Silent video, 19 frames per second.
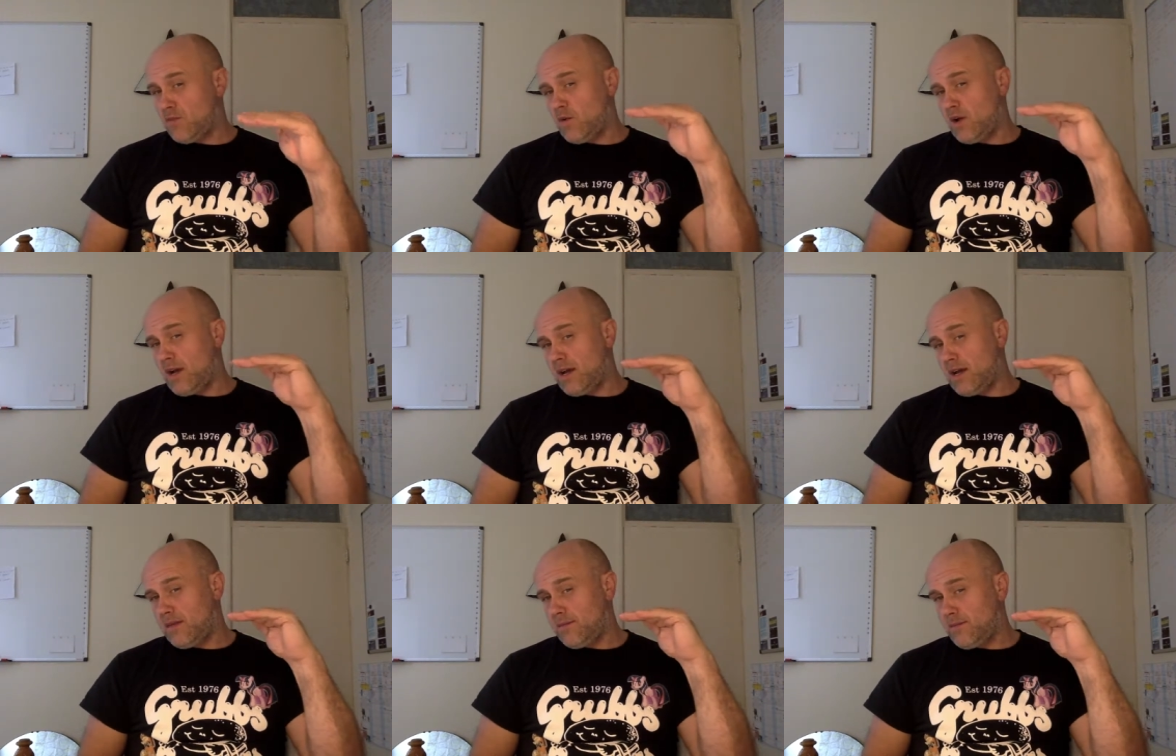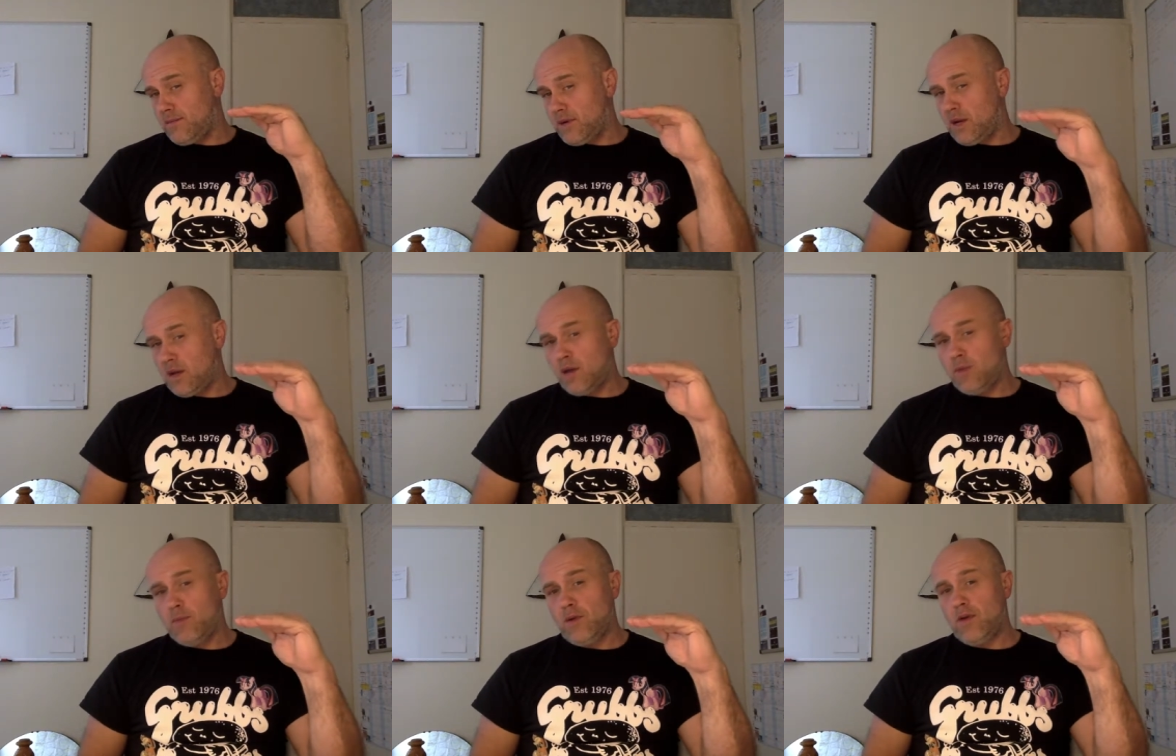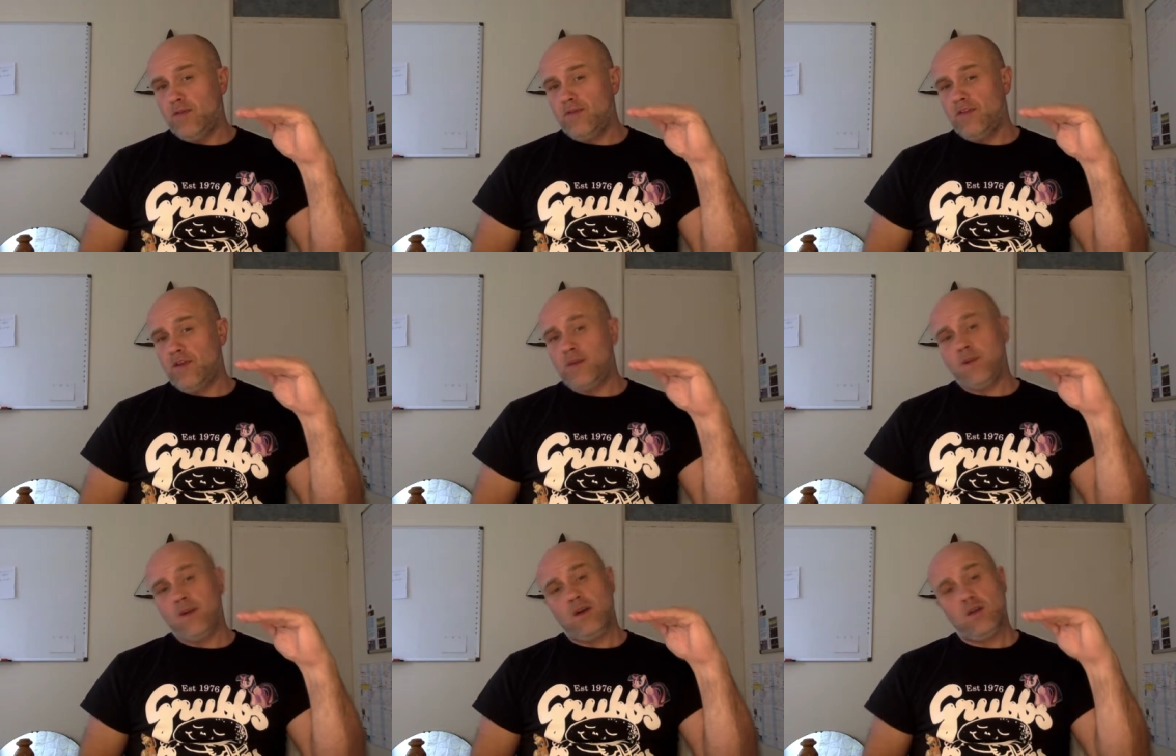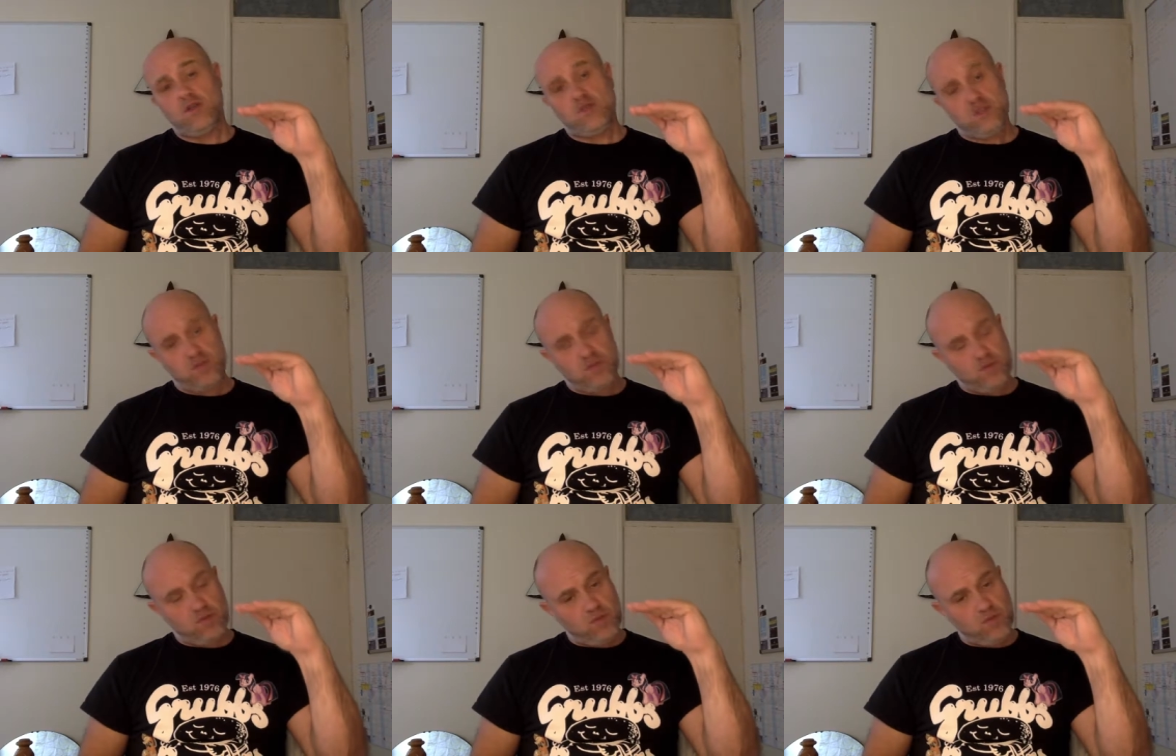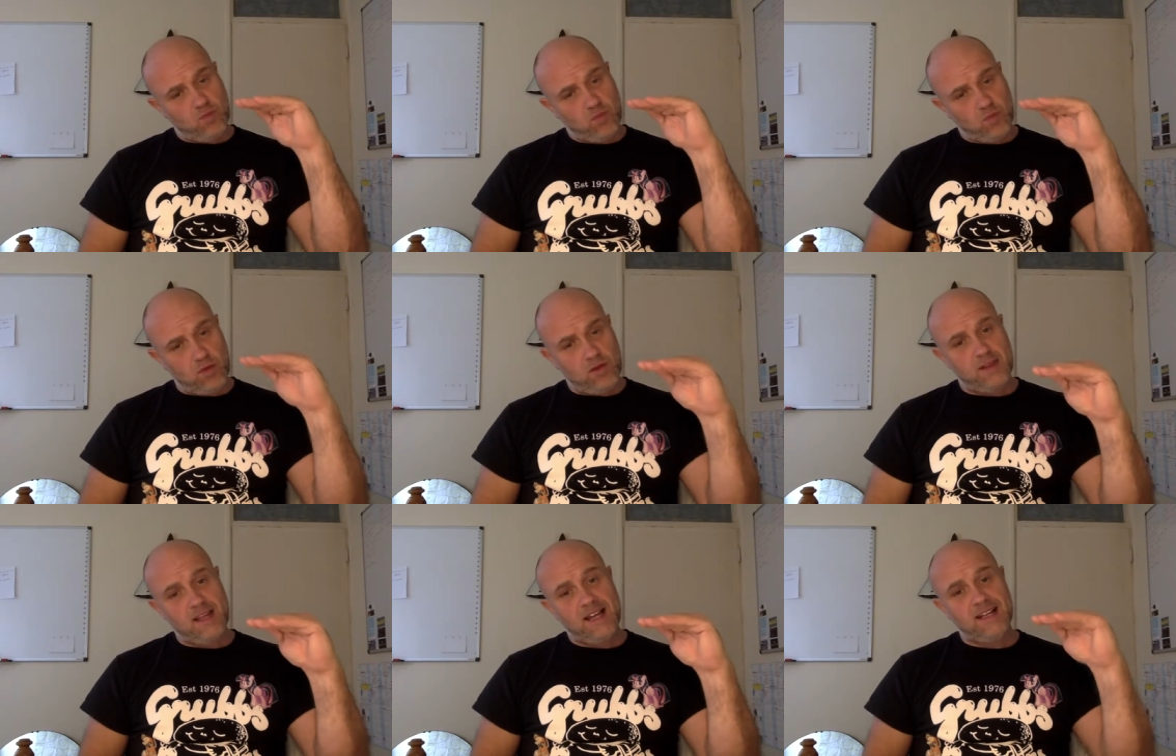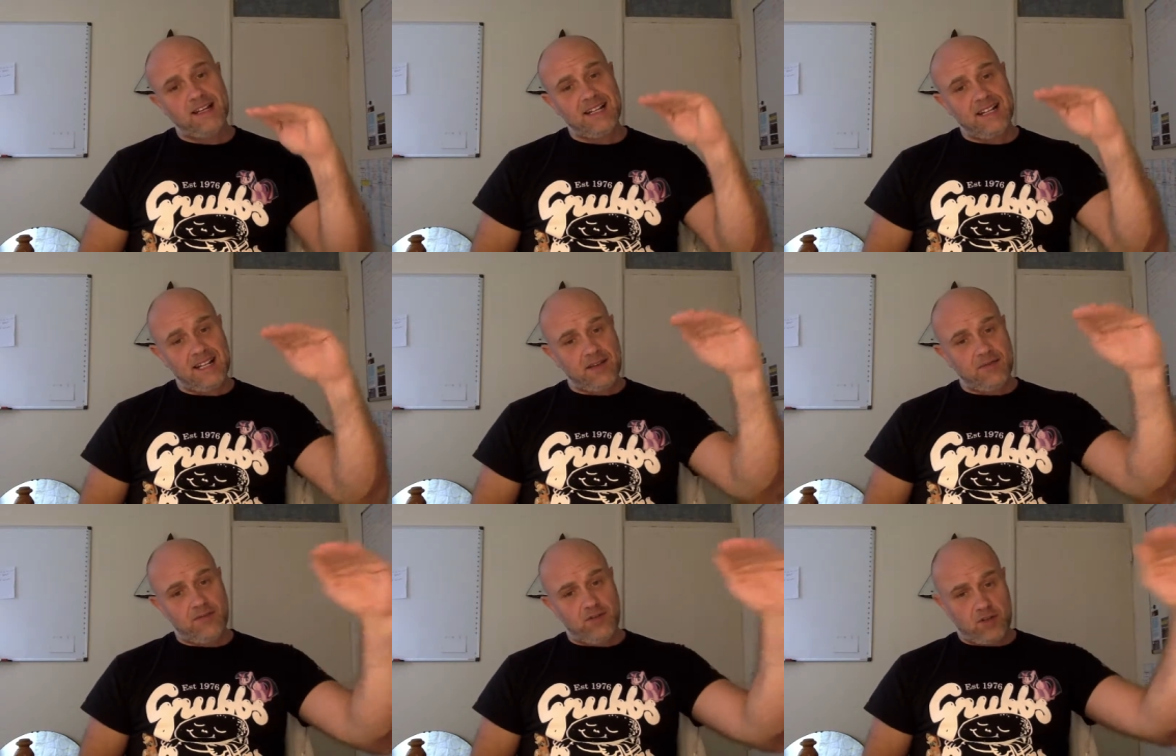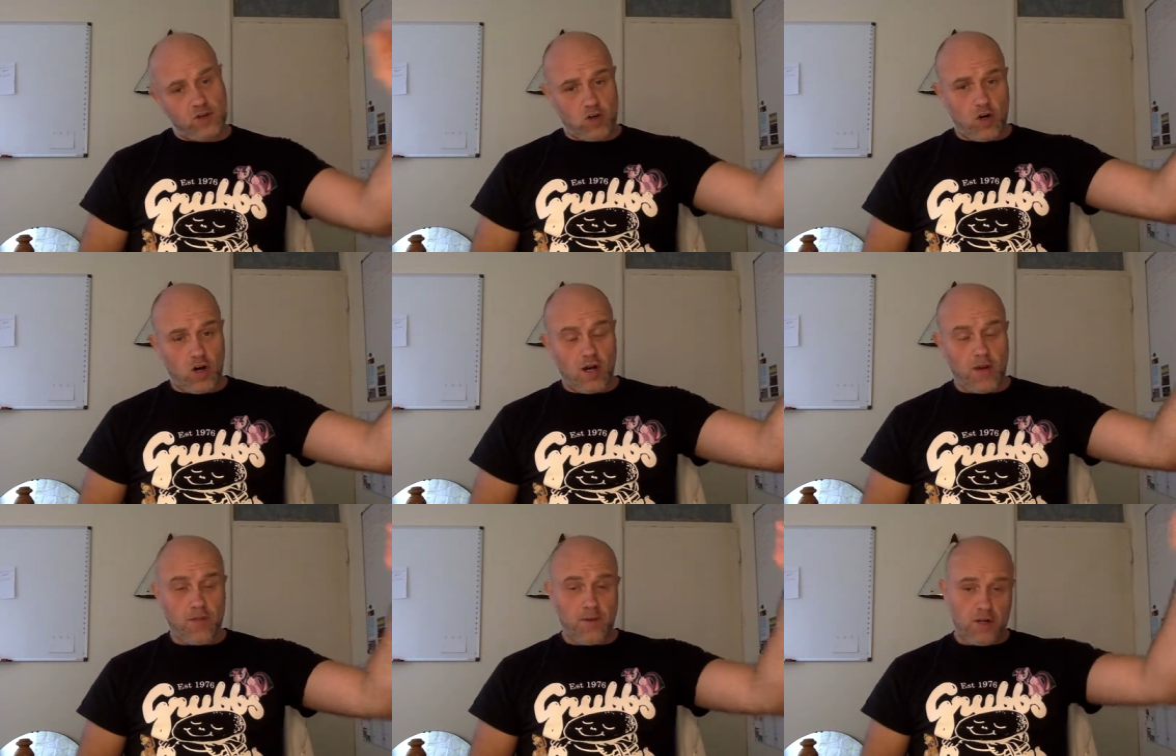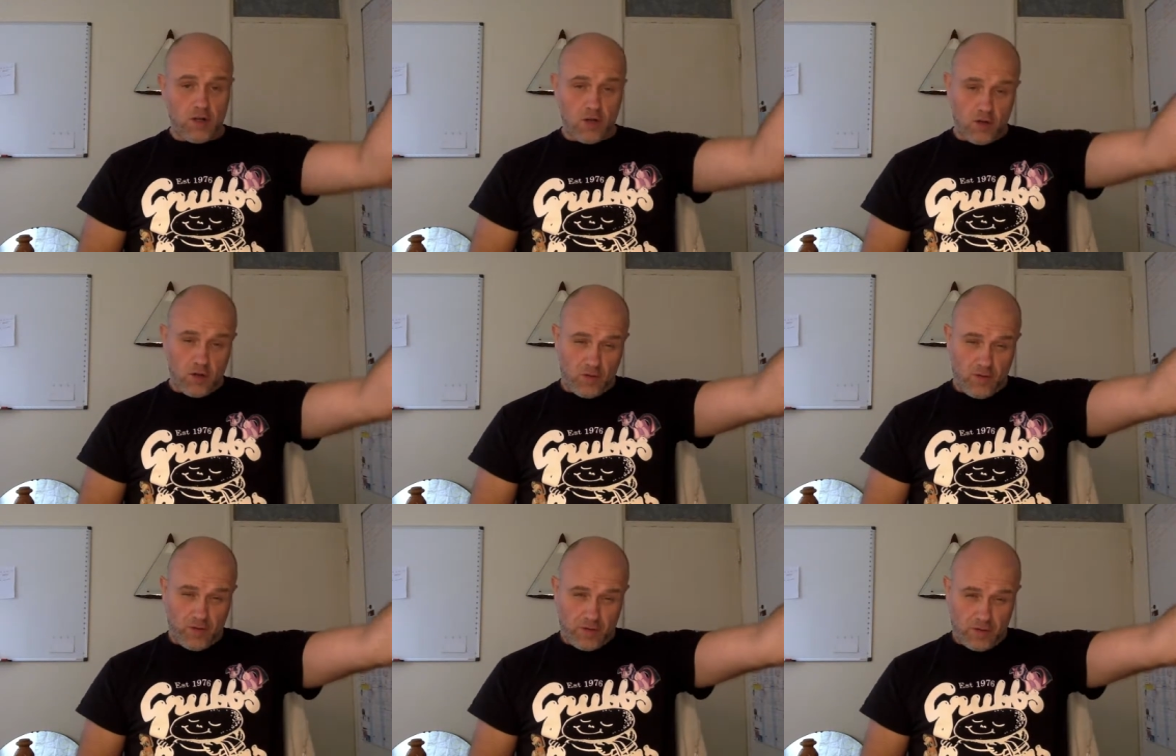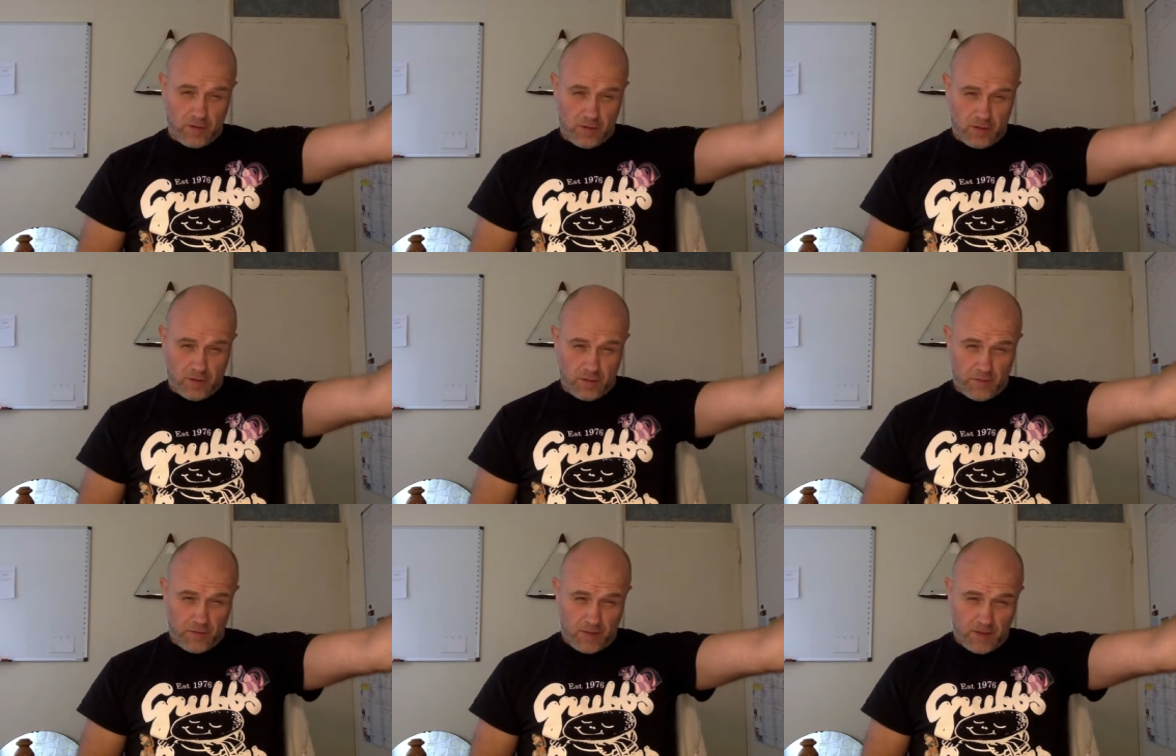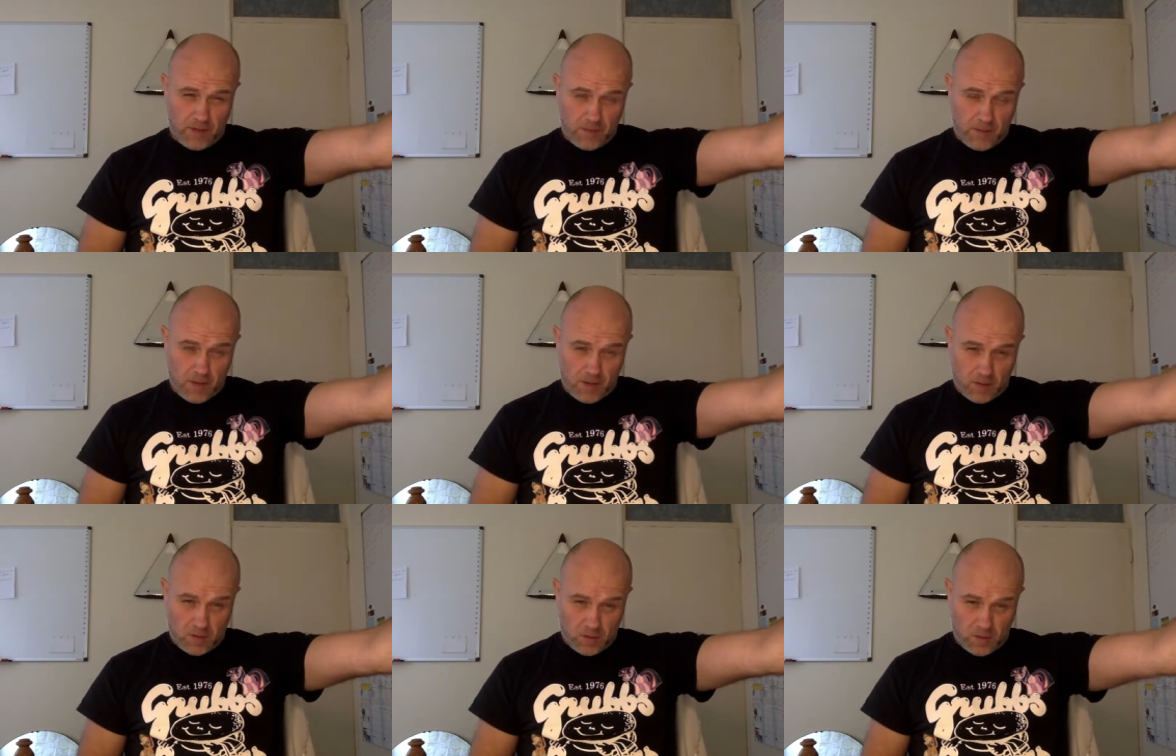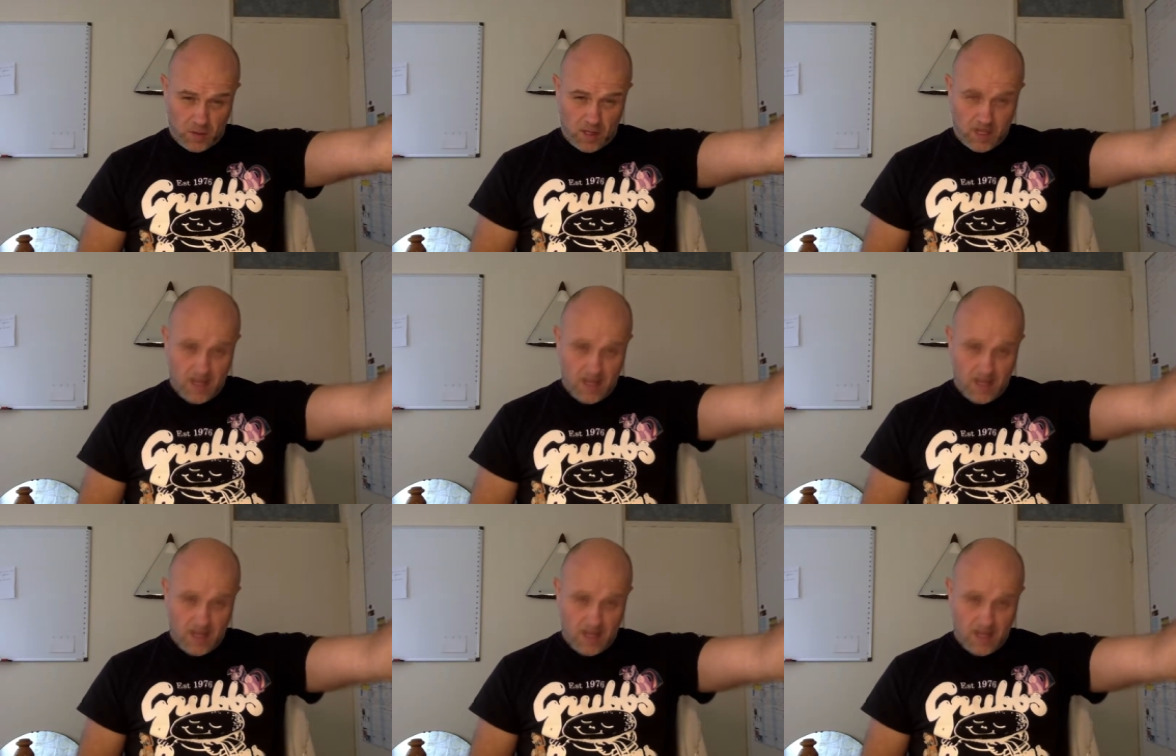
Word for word: where bonobo females will then leave the tribe and look for another female